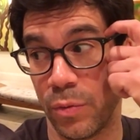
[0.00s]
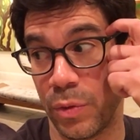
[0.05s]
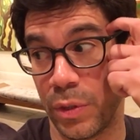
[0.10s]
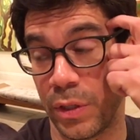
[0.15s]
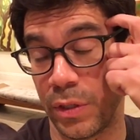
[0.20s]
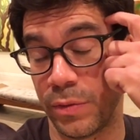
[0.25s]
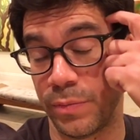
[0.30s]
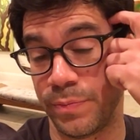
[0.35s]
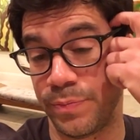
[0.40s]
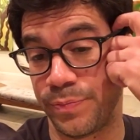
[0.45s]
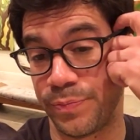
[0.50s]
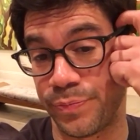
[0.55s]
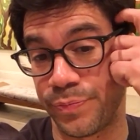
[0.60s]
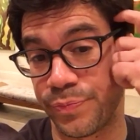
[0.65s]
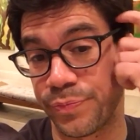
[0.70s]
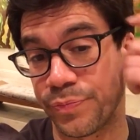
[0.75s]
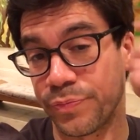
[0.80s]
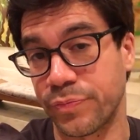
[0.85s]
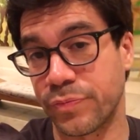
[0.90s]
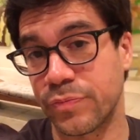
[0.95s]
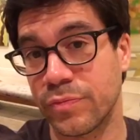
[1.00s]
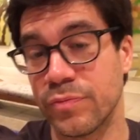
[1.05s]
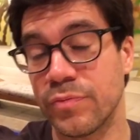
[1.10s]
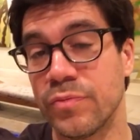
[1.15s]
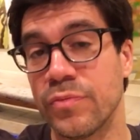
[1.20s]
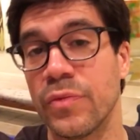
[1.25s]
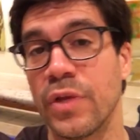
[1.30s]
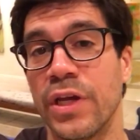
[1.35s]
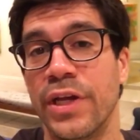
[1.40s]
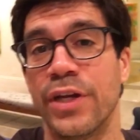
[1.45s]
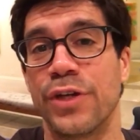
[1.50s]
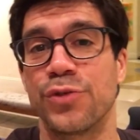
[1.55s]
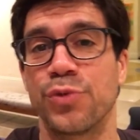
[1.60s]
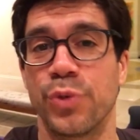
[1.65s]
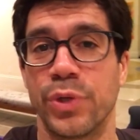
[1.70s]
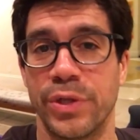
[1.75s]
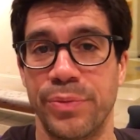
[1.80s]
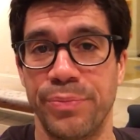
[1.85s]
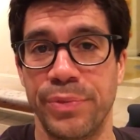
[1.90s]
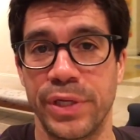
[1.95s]
Well,
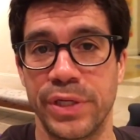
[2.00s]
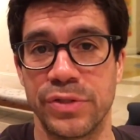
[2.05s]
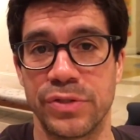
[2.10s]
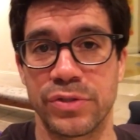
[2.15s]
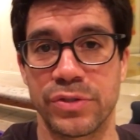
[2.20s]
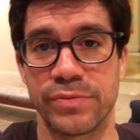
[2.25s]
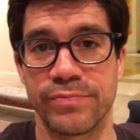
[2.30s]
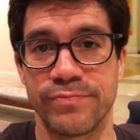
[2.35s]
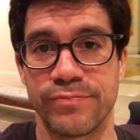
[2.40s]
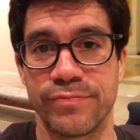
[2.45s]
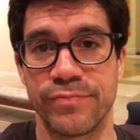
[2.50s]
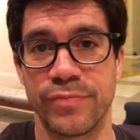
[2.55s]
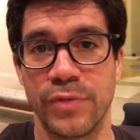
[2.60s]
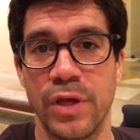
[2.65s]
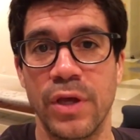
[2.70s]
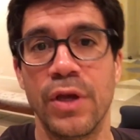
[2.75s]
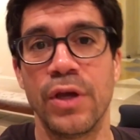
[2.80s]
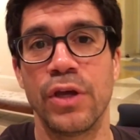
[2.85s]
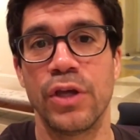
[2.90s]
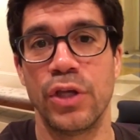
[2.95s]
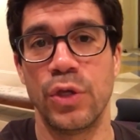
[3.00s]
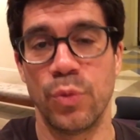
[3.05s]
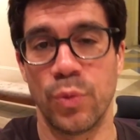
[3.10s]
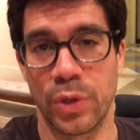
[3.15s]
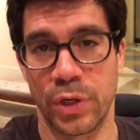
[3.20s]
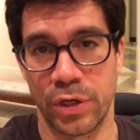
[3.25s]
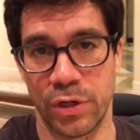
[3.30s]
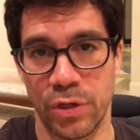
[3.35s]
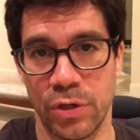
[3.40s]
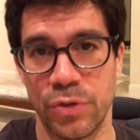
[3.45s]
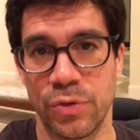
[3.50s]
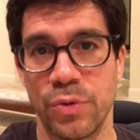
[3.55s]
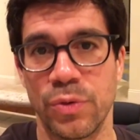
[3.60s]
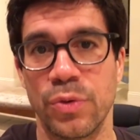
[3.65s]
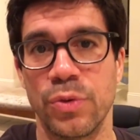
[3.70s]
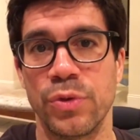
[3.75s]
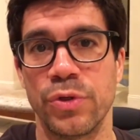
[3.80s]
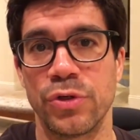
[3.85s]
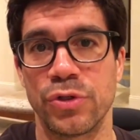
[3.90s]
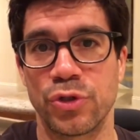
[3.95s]
here's what it means. You want to know
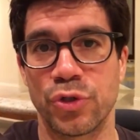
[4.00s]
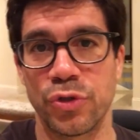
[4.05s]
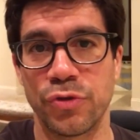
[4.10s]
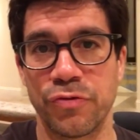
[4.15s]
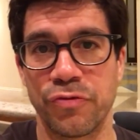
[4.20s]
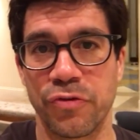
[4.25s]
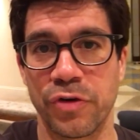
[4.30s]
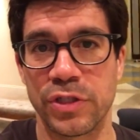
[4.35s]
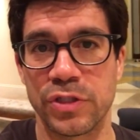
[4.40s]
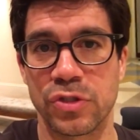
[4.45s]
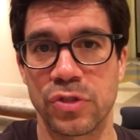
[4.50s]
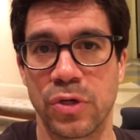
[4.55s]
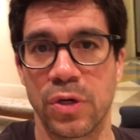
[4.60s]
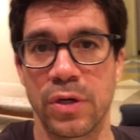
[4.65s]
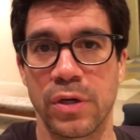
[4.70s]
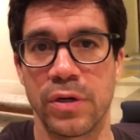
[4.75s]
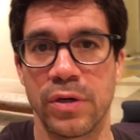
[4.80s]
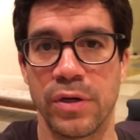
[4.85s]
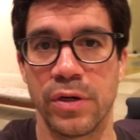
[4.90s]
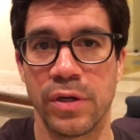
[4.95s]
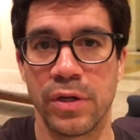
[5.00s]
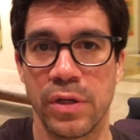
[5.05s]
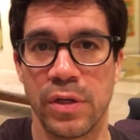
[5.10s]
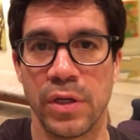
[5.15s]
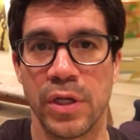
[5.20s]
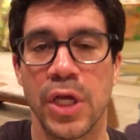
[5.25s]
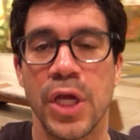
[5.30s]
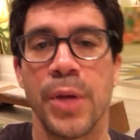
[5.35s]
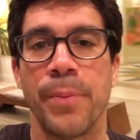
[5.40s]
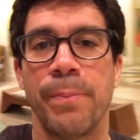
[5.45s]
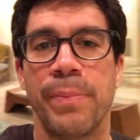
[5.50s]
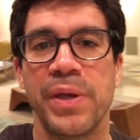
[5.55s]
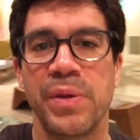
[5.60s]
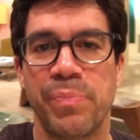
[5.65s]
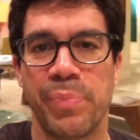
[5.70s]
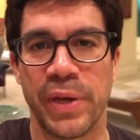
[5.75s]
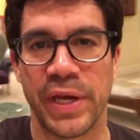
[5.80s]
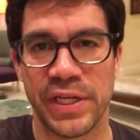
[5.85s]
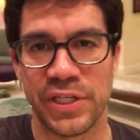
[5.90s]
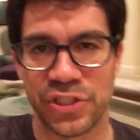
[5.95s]
who your true friends are?
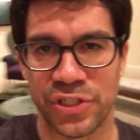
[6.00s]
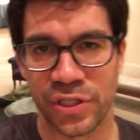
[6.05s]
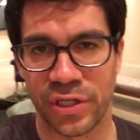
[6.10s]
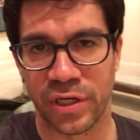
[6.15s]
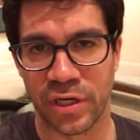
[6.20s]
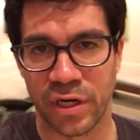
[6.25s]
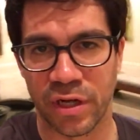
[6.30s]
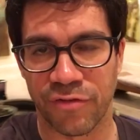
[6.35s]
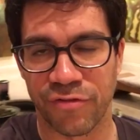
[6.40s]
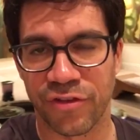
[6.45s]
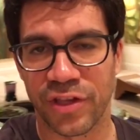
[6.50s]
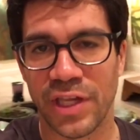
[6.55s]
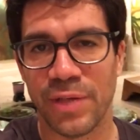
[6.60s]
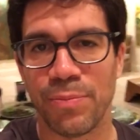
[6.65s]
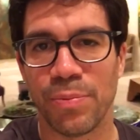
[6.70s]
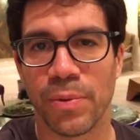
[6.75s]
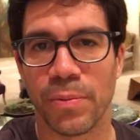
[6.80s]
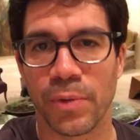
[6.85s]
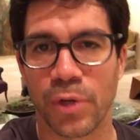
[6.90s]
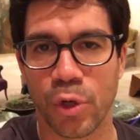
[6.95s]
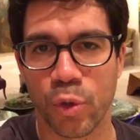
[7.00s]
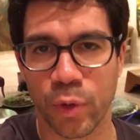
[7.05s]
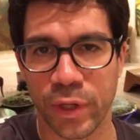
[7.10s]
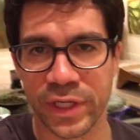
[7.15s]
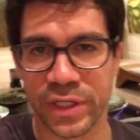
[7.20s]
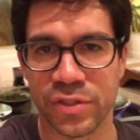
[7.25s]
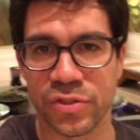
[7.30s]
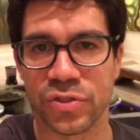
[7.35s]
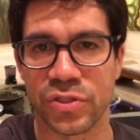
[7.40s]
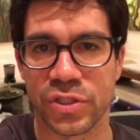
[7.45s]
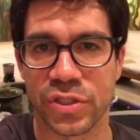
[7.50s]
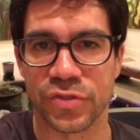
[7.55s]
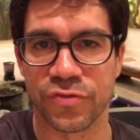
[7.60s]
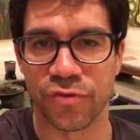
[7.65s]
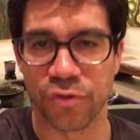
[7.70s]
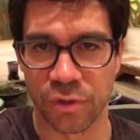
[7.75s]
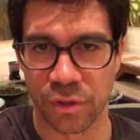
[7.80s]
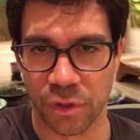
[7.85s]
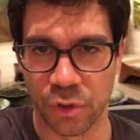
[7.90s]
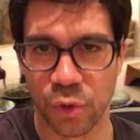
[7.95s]
Be patient enough. Keep them acquaintances
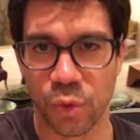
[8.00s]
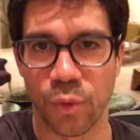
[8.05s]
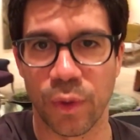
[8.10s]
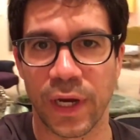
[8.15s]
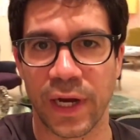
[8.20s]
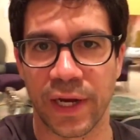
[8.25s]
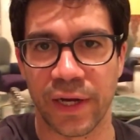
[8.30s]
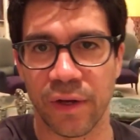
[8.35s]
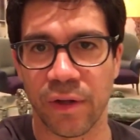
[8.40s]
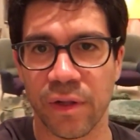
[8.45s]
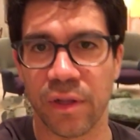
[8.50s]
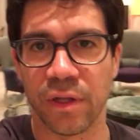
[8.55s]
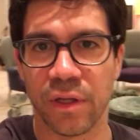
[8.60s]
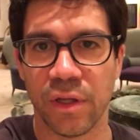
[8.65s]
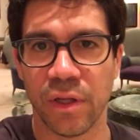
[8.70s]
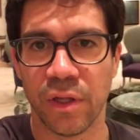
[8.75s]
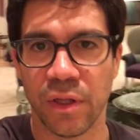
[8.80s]
for a little while.